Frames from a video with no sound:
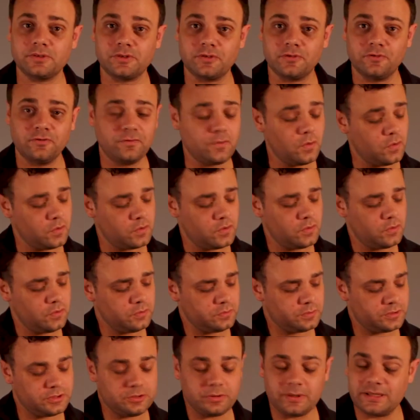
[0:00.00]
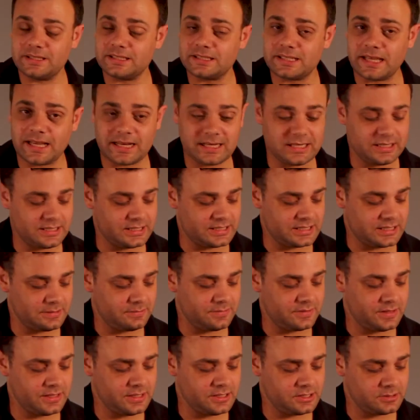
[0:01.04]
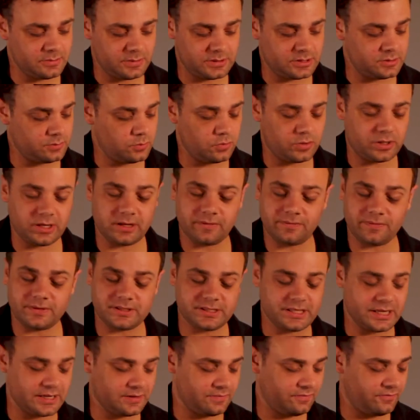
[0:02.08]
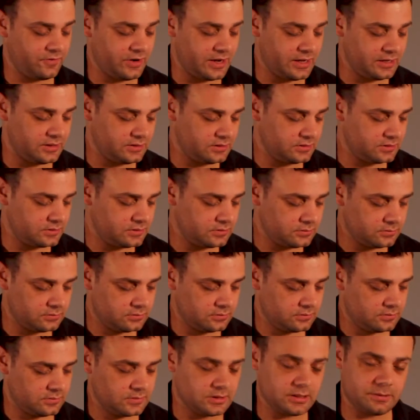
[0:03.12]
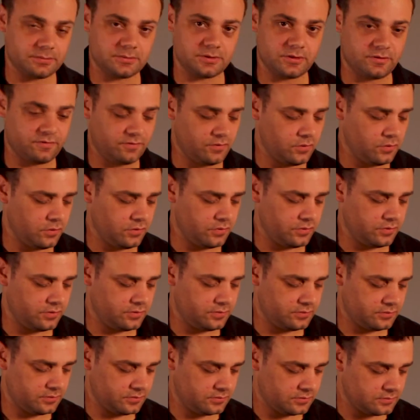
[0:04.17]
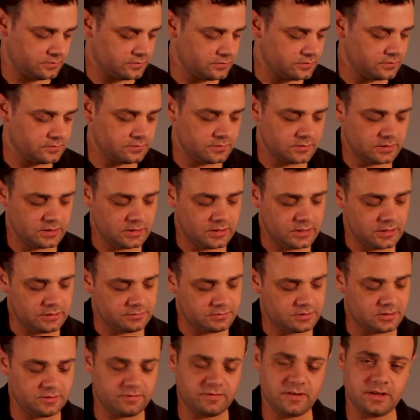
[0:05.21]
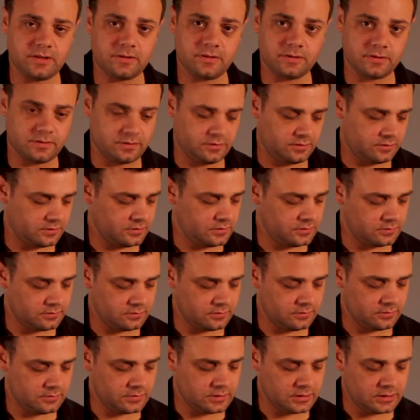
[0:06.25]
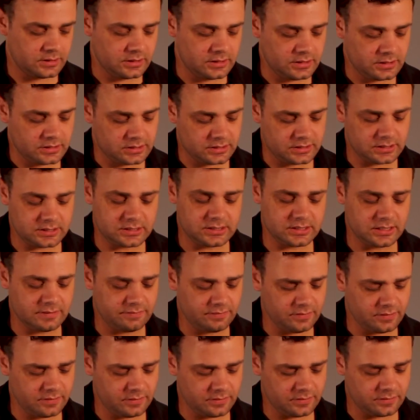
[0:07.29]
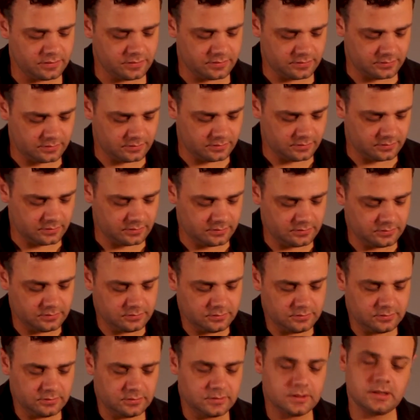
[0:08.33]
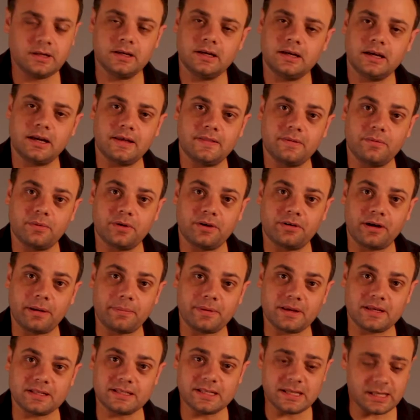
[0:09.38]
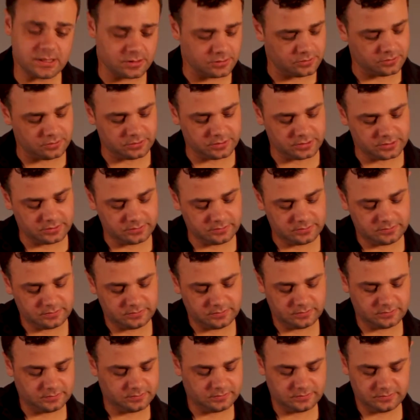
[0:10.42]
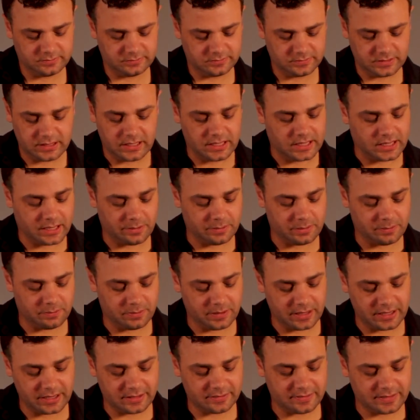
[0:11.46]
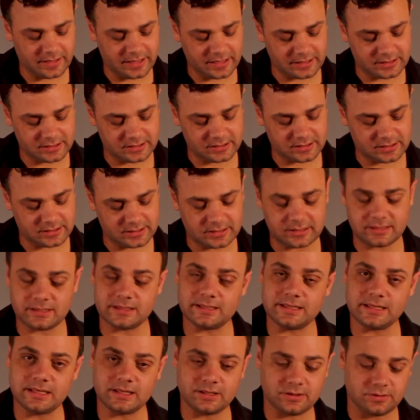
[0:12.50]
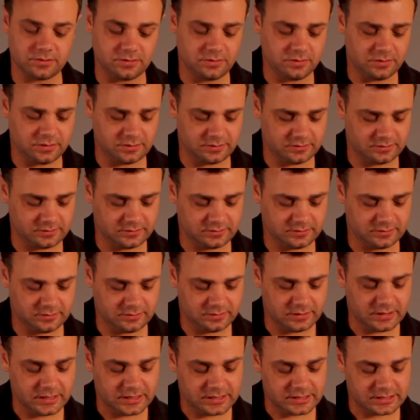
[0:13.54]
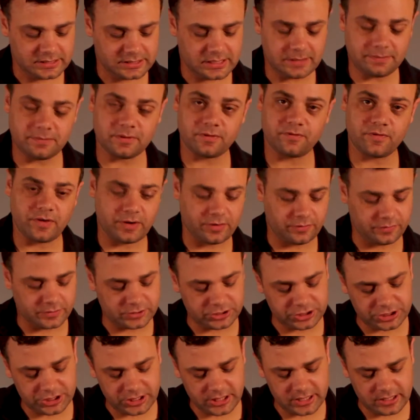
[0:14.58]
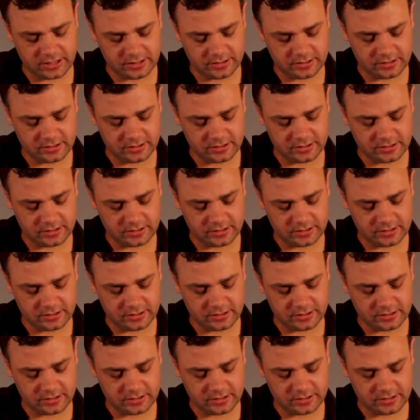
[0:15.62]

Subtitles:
the 4 chord, we do exactly the same thing. So we're just walking up the 2nd fret, up to the 4th, to the 5th, to the 7th, and then we're grabbing a D chord. And we're playing that D chord, 7th fret on the G,